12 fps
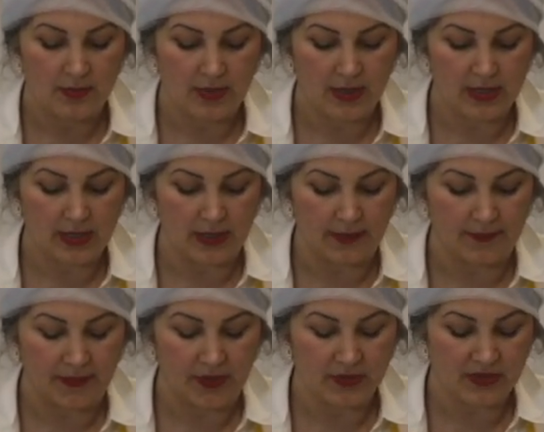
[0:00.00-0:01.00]
but
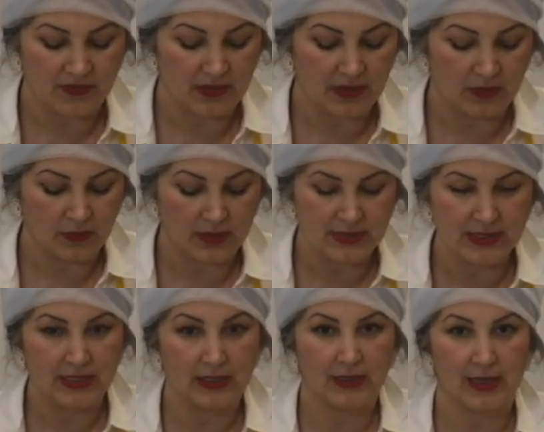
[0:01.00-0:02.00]
um, you definitely want
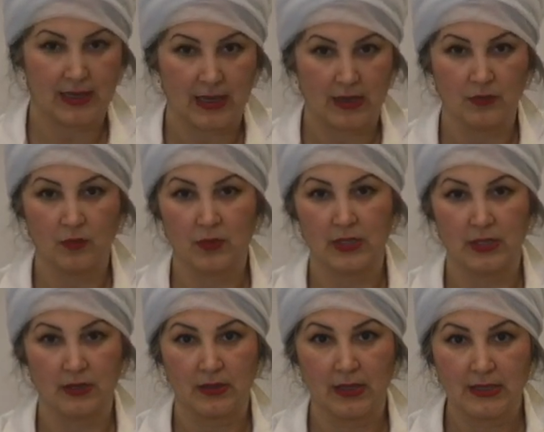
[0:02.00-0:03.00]
to take that out. What
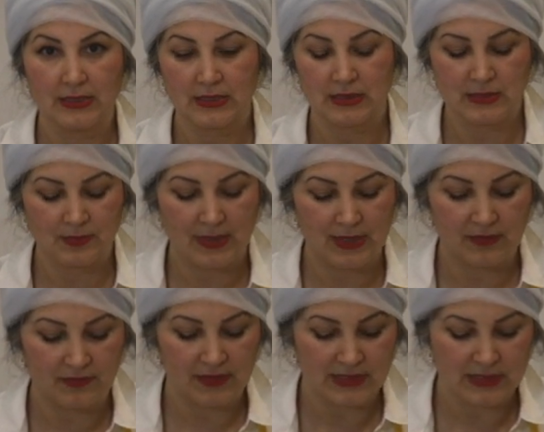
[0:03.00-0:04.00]
it does, it
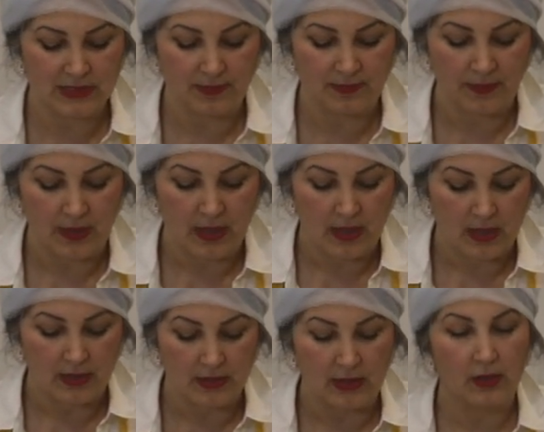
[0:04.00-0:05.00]
benefits the
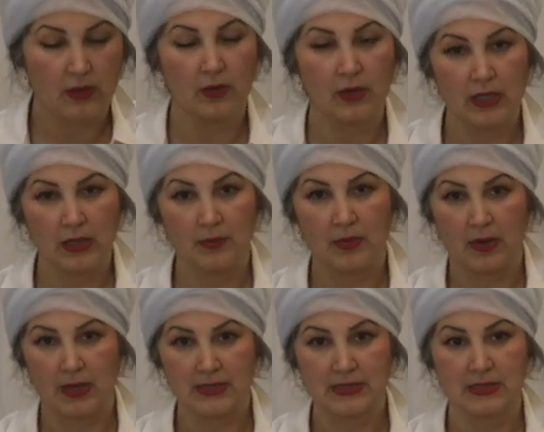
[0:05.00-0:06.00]
the cooking
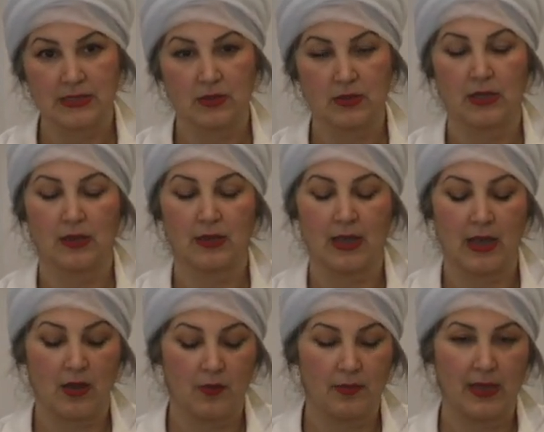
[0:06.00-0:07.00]
process. You can
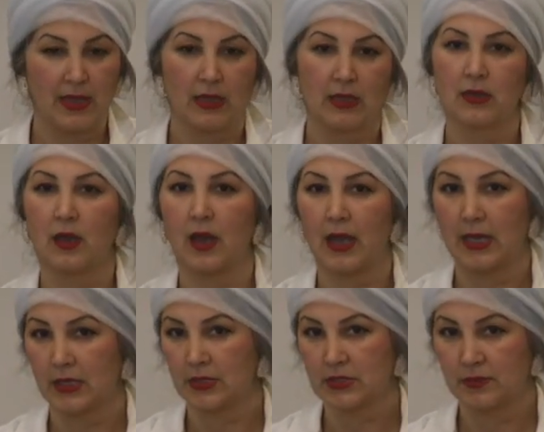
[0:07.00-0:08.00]
now bake in a
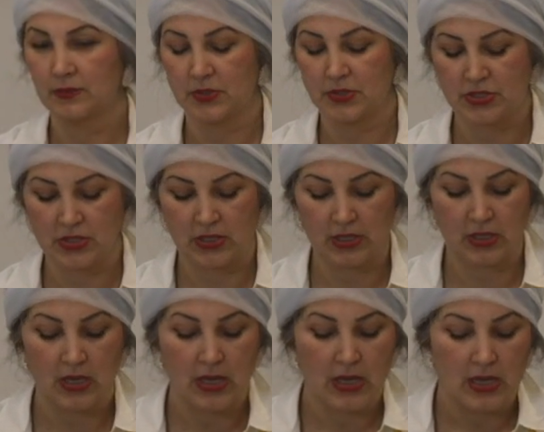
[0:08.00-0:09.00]
higher
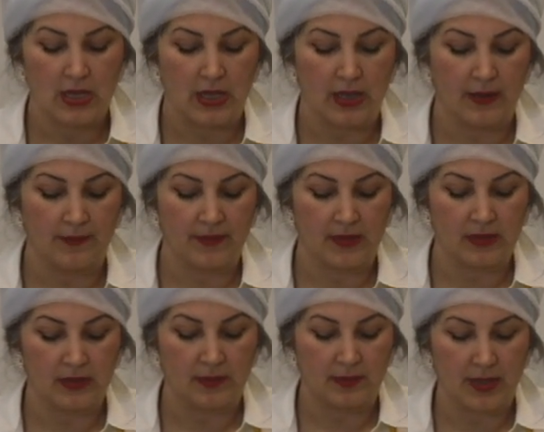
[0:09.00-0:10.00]
temperature.
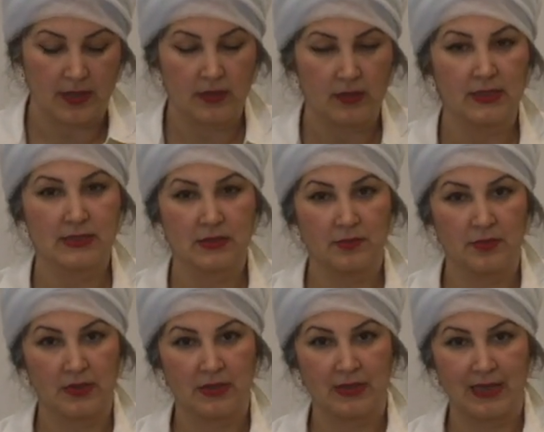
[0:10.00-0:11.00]
Um, the butter doesn't
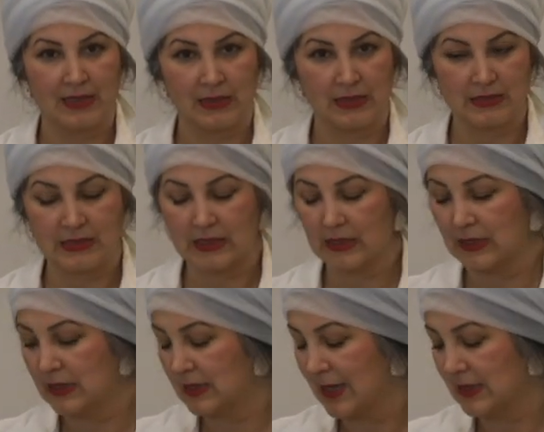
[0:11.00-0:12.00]
burn that easily,
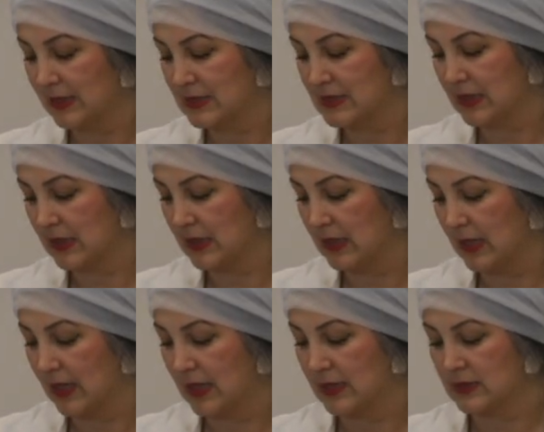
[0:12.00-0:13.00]
that
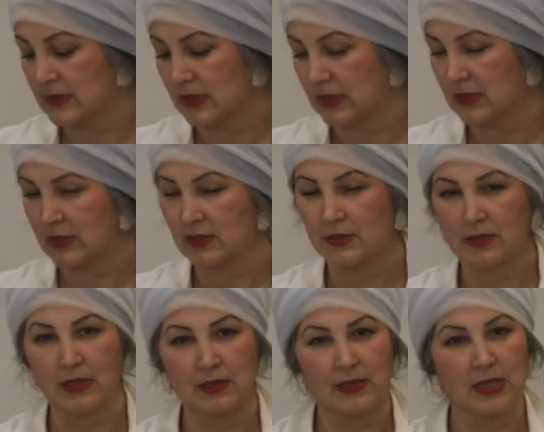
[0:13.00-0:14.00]
easily and it, the,
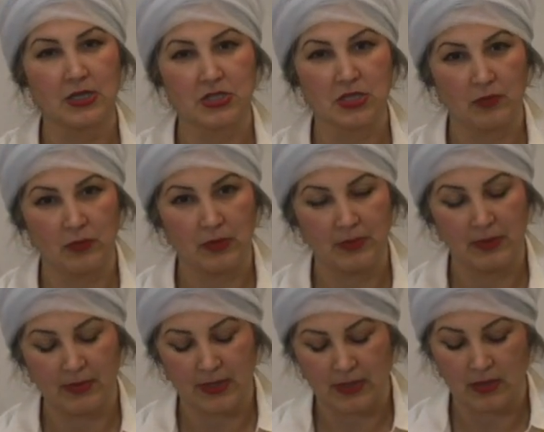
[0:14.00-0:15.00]
the texture will
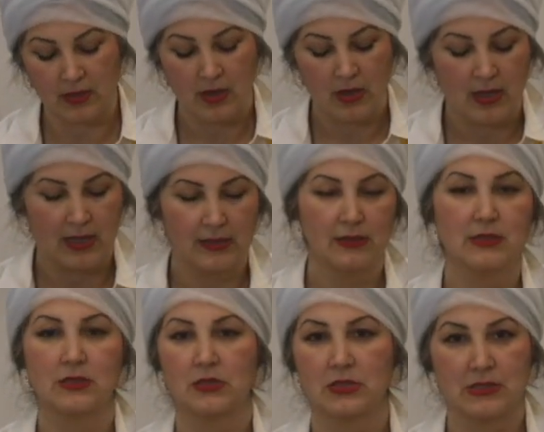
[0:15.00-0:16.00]
be better. And
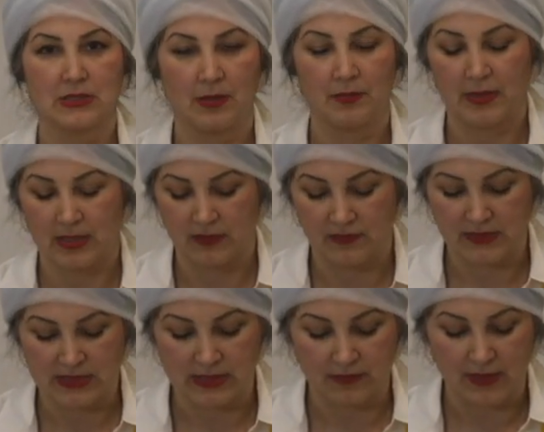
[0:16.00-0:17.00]
these are just some
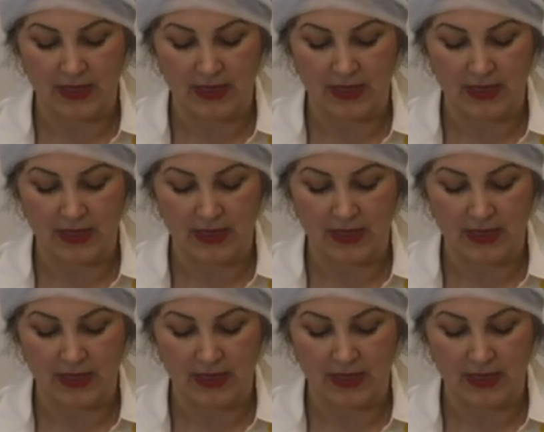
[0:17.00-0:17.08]
benefits of